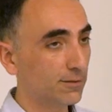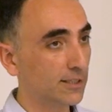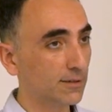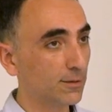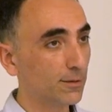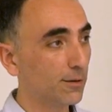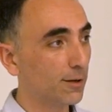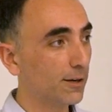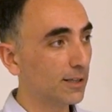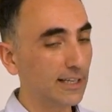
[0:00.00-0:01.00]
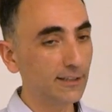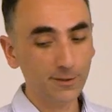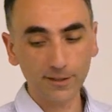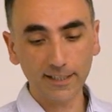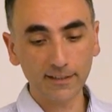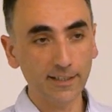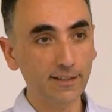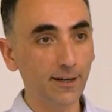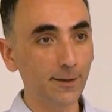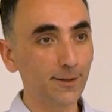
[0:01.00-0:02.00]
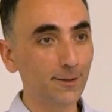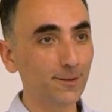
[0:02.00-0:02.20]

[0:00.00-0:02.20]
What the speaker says: then later it can get harder.